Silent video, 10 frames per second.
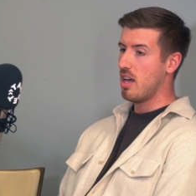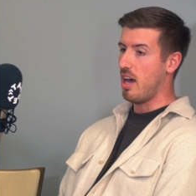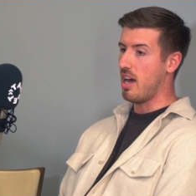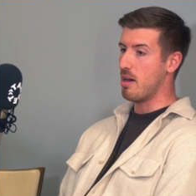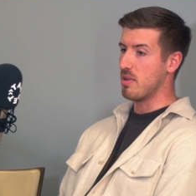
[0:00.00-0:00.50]

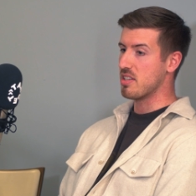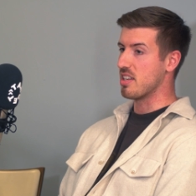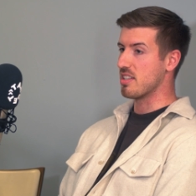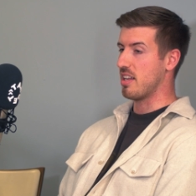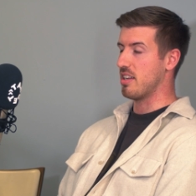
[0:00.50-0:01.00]
and
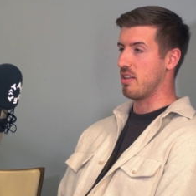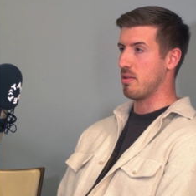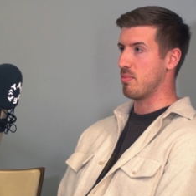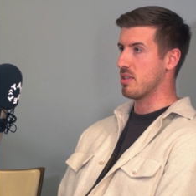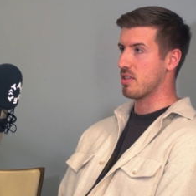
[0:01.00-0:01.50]
since then
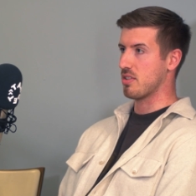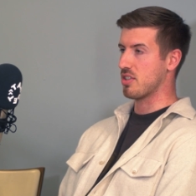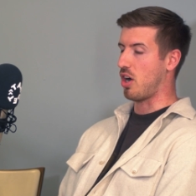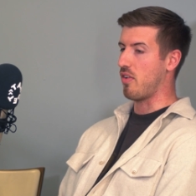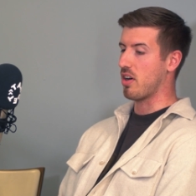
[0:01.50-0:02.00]
it's
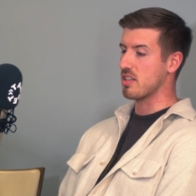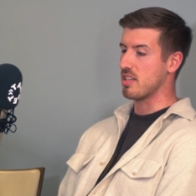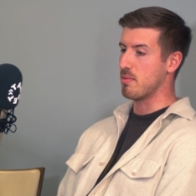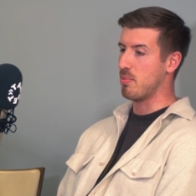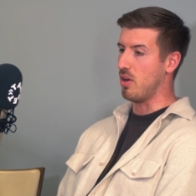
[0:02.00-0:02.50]
skyrocketed.